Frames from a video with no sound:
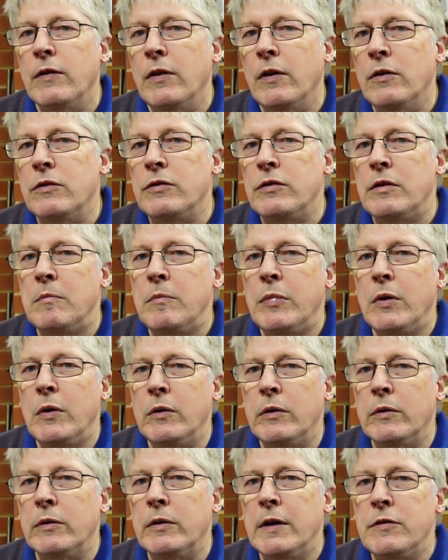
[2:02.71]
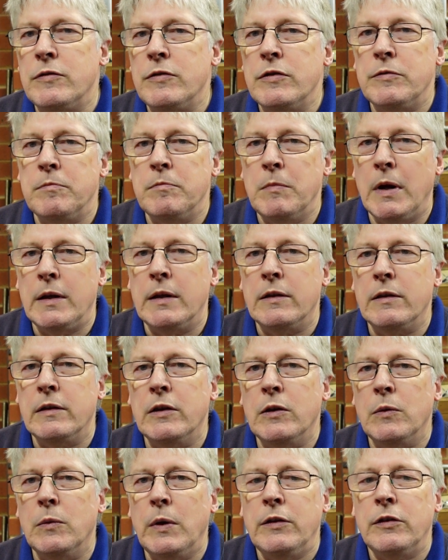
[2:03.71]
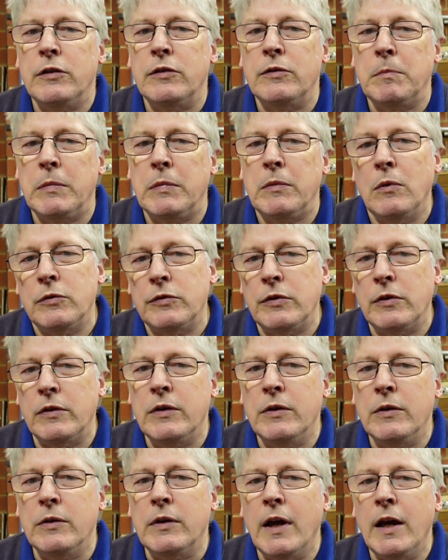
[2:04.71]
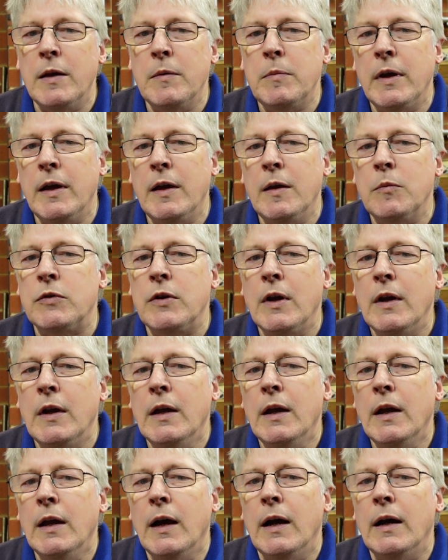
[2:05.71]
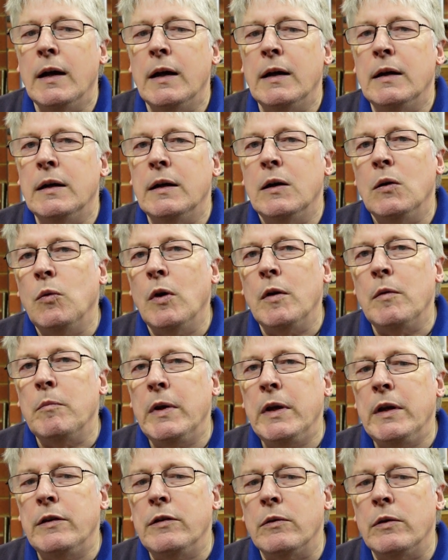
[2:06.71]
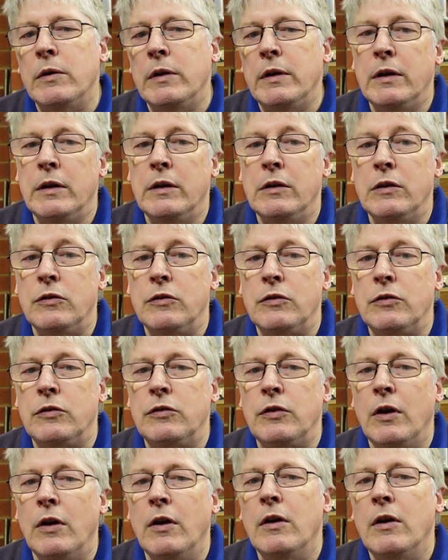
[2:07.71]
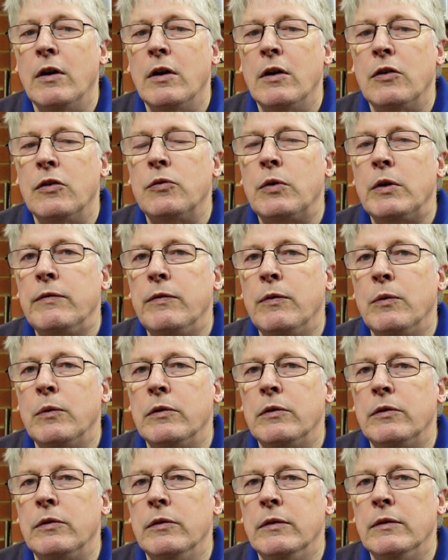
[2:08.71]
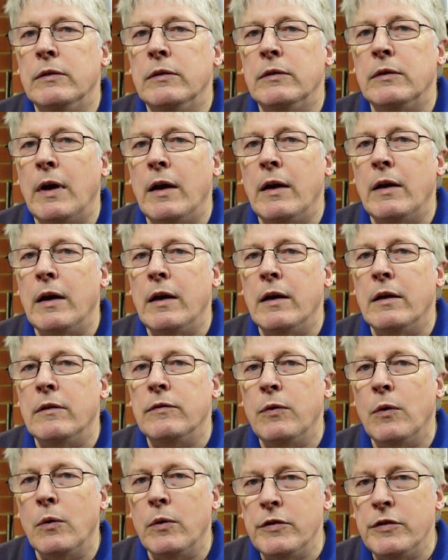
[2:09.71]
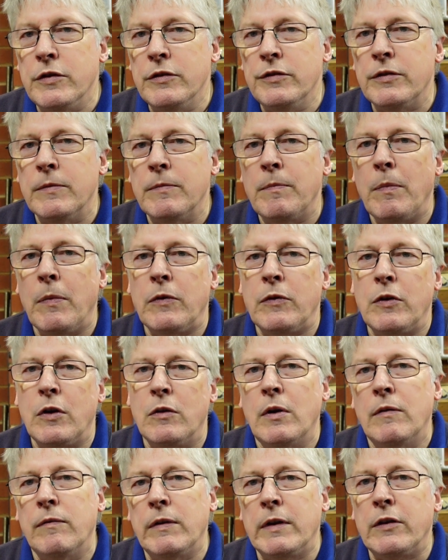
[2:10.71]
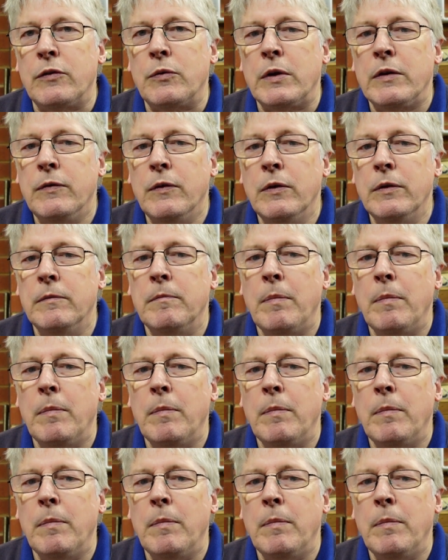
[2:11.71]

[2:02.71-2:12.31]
those in imperial countries, mainly the US, also the UK perhaps, 1 metre is 3 foot and 4 inches, so roughly 3 foot,